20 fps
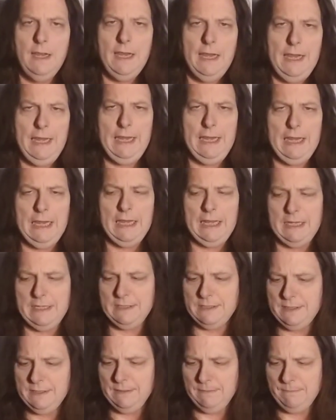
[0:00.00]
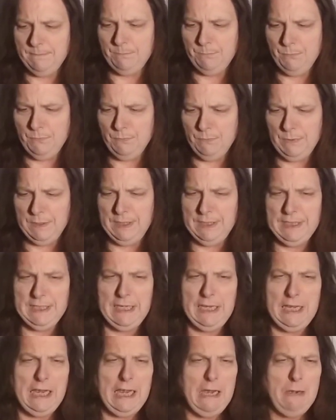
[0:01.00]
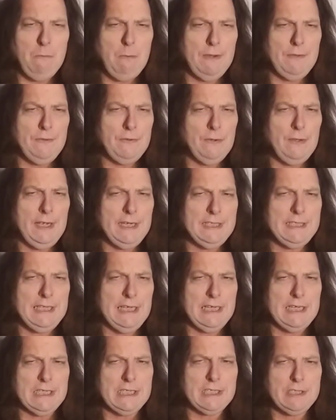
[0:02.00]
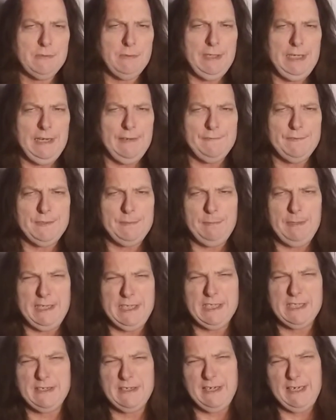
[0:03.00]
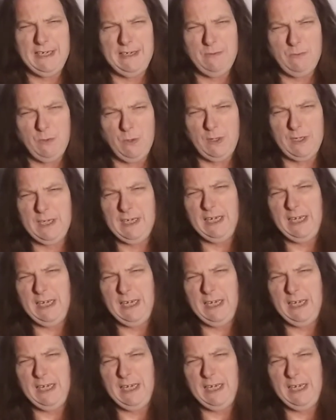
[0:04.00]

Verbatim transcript: And when you get hot weather like this, we have to basically work